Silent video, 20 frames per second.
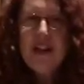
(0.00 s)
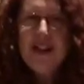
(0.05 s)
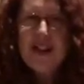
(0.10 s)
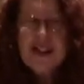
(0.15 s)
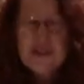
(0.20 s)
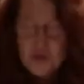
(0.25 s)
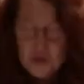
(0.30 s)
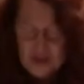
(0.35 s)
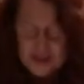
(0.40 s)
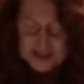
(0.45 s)

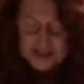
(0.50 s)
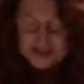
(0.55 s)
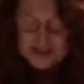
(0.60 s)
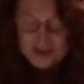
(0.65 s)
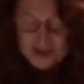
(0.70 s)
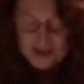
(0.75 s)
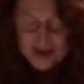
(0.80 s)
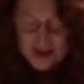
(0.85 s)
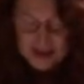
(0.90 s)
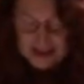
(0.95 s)
in once a
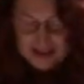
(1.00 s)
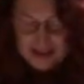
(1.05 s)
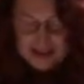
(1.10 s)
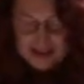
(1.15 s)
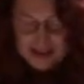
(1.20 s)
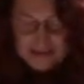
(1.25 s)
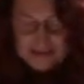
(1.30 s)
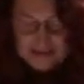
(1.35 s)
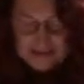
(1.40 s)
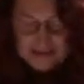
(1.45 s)
month.
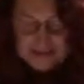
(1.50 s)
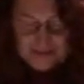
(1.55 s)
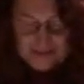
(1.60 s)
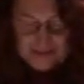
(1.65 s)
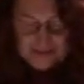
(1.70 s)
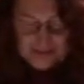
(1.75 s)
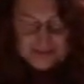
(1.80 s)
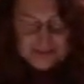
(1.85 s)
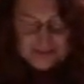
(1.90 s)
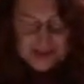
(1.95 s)

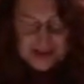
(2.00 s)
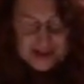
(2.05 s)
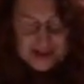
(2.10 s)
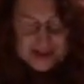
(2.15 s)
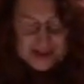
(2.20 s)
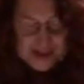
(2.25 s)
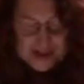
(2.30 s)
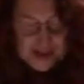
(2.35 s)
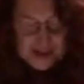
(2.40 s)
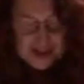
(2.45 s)

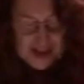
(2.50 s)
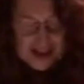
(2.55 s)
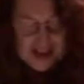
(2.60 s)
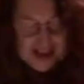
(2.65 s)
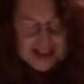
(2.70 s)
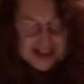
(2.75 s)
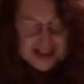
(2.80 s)
So again,